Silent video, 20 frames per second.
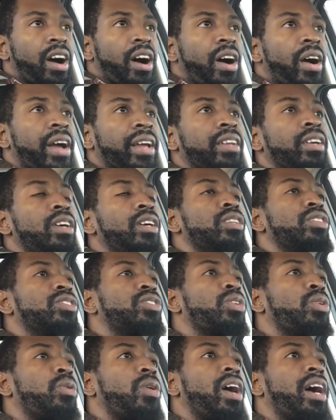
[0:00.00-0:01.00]
All right,
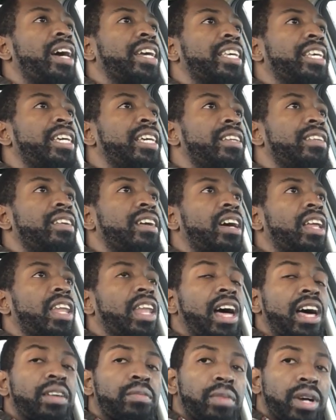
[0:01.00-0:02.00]
so I get a
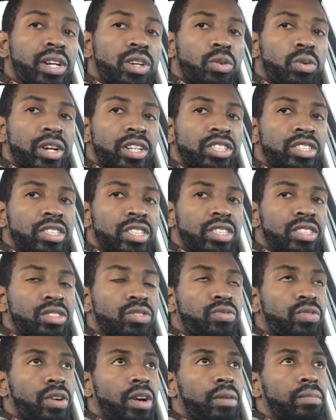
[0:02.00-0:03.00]
lot of my questions
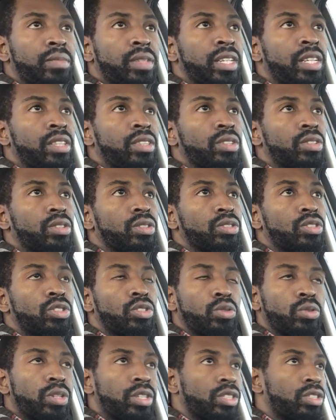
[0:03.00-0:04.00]
from either
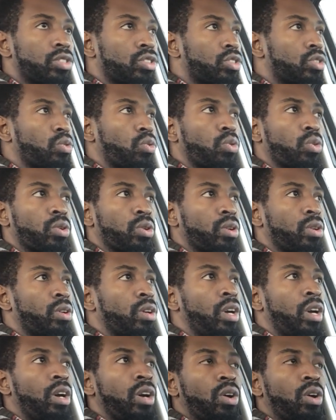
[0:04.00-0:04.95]
students or